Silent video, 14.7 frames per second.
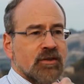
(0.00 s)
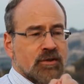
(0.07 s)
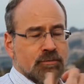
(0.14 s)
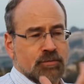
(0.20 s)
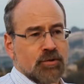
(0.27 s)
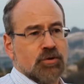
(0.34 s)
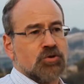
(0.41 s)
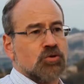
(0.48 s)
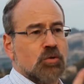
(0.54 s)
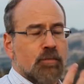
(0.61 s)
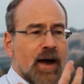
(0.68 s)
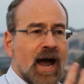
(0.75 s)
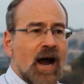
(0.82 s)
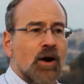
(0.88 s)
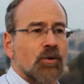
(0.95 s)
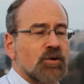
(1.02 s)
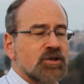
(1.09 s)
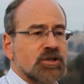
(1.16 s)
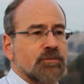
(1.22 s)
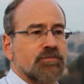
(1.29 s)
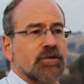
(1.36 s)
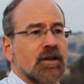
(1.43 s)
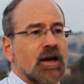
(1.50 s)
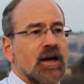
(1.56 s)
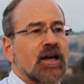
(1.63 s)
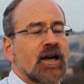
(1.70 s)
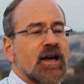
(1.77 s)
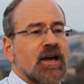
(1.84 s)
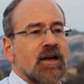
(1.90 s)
this spiritual power supply,